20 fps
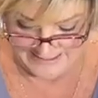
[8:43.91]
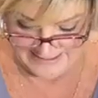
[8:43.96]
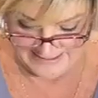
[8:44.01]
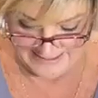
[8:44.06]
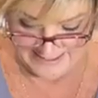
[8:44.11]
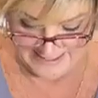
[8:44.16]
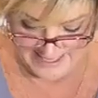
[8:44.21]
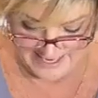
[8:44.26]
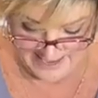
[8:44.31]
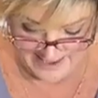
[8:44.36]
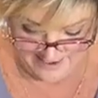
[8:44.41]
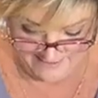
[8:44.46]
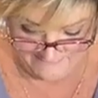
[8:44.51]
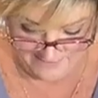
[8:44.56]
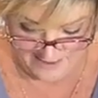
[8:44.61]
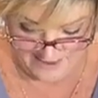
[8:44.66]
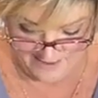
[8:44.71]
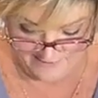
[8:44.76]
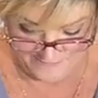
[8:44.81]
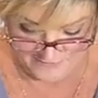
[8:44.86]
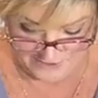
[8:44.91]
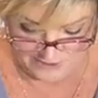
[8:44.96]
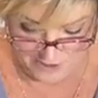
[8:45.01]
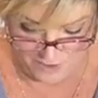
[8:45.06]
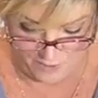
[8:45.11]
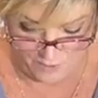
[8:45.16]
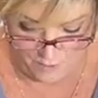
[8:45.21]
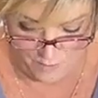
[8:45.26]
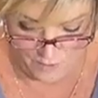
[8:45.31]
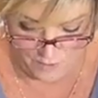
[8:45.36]
I didn't have enough to
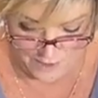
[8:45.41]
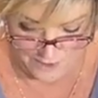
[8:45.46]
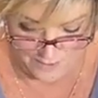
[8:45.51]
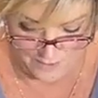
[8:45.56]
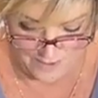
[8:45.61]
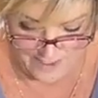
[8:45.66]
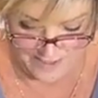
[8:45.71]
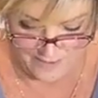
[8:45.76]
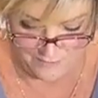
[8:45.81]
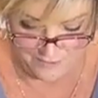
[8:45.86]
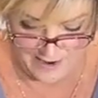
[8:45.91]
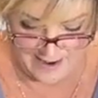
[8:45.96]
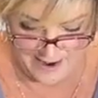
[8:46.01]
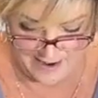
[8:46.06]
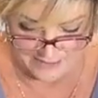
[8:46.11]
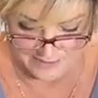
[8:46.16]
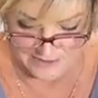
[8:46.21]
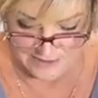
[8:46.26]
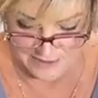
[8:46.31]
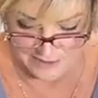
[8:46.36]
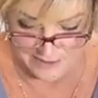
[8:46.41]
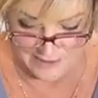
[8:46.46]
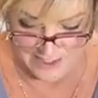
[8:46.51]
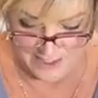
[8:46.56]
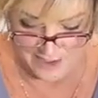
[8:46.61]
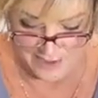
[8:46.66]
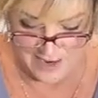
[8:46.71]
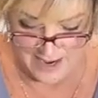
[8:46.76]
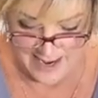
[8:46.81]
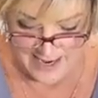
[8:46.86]
go all the way around, so
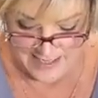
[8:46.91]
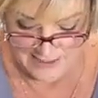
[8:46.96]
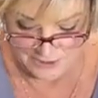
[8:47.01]
they are